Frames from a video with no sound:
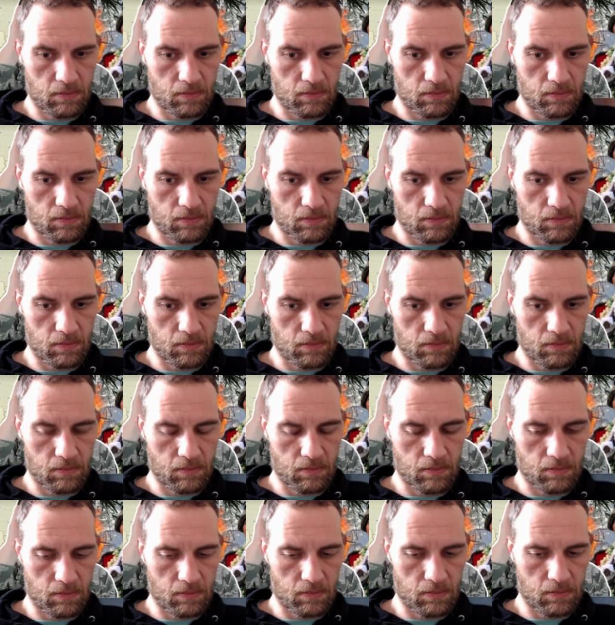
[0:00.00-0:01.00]

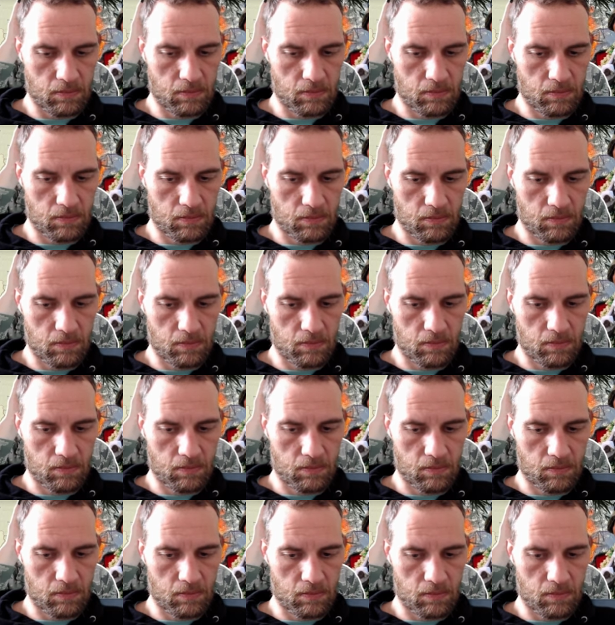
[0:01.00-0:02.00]

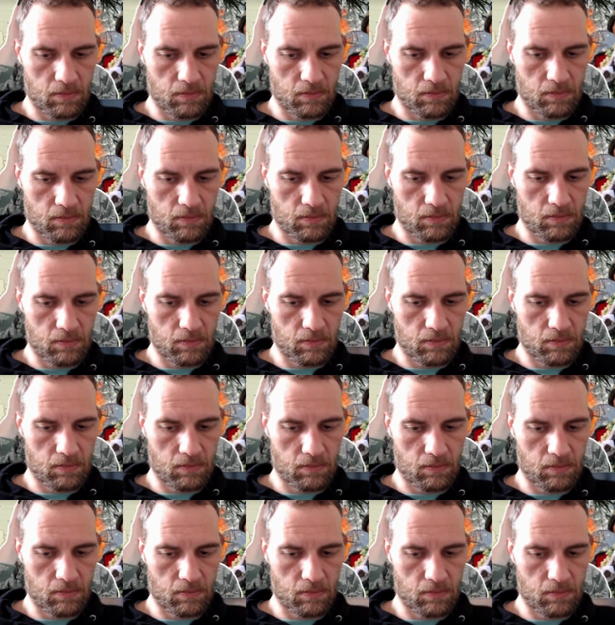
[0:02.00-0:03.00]

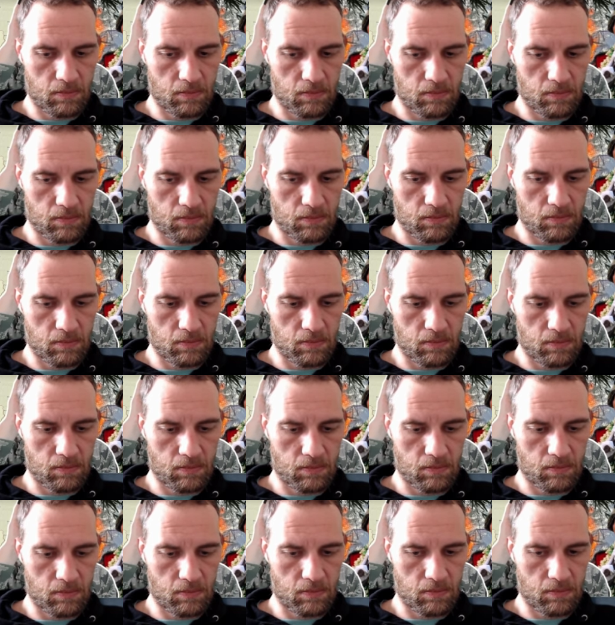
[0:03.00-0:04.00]

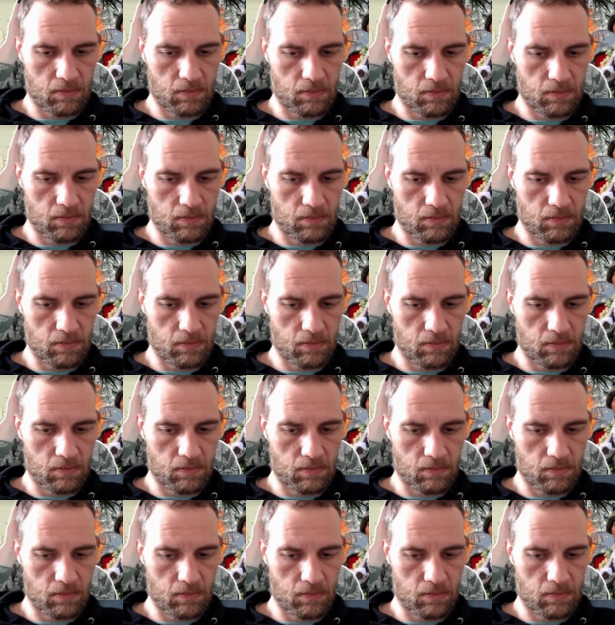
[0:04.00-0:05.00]

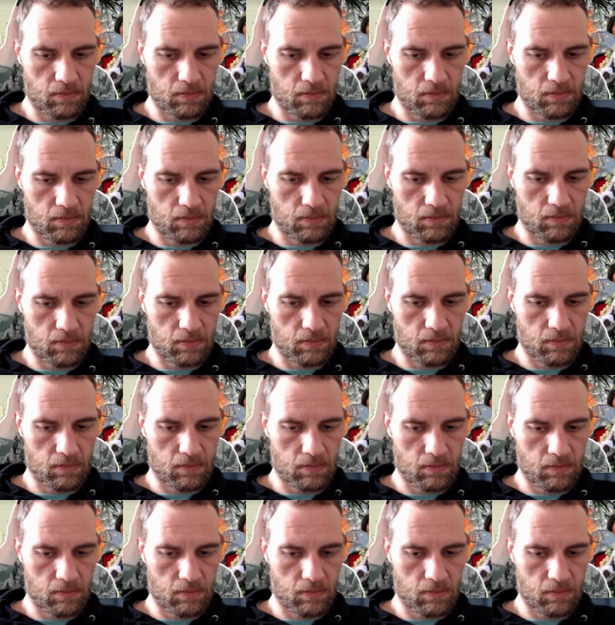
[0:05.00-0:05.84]
(not speaking)